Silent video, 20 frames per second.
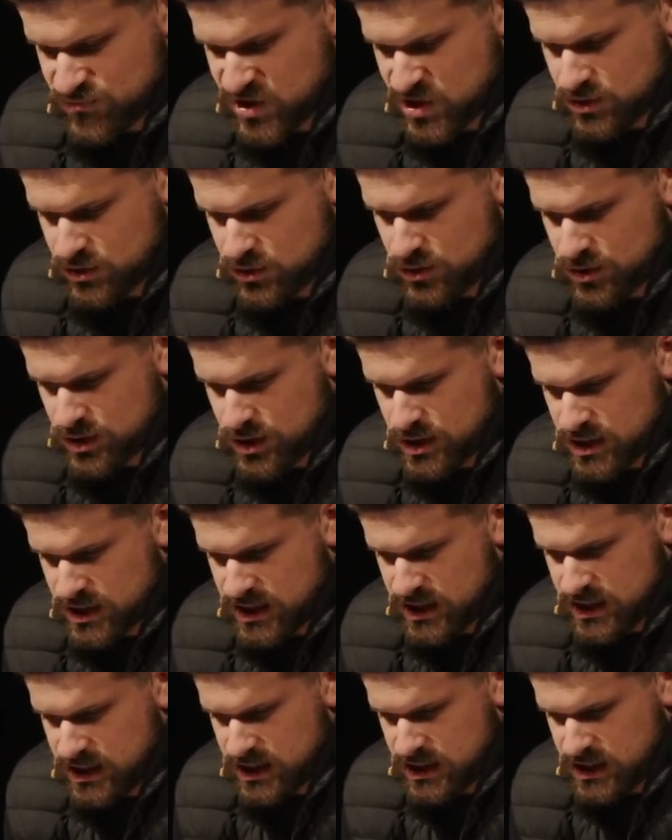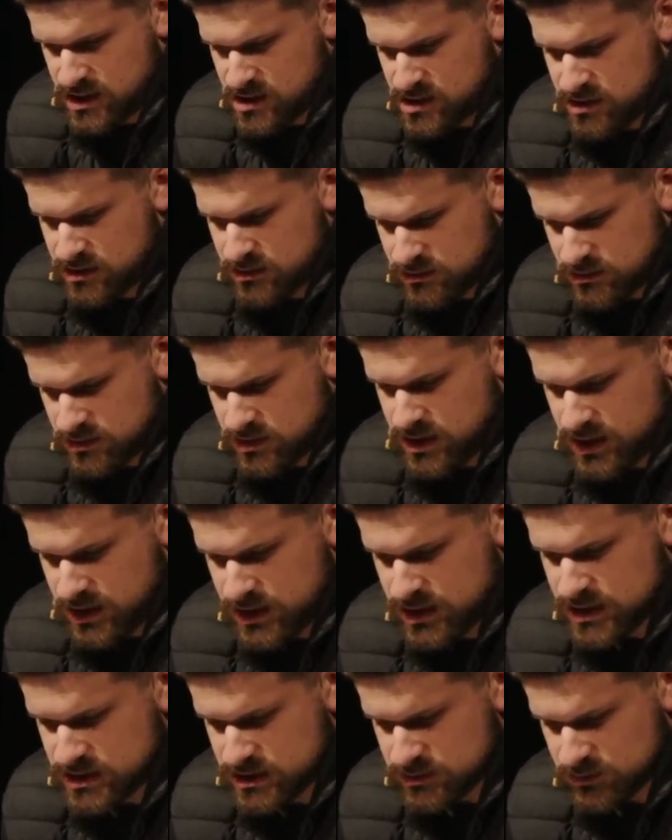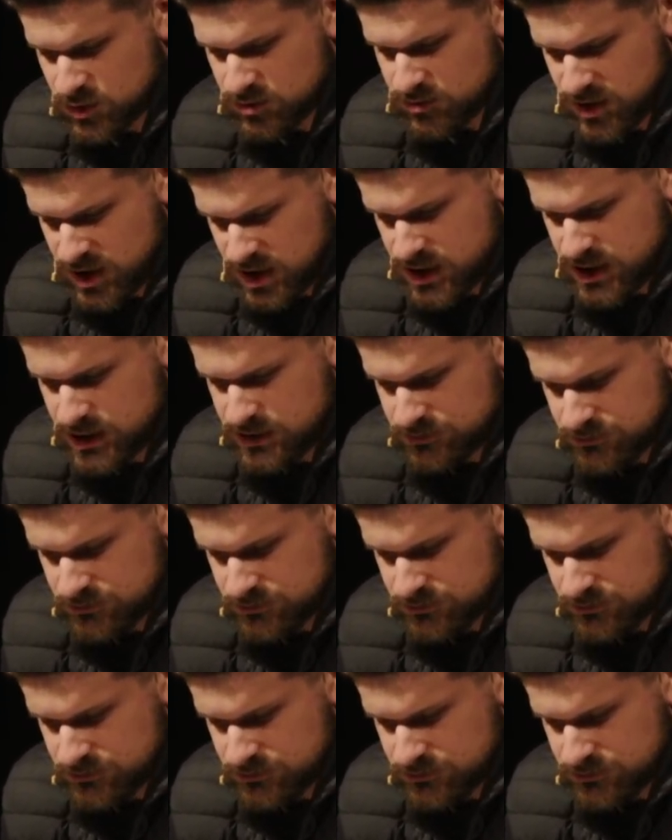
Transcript: Lord, I, I need some more money.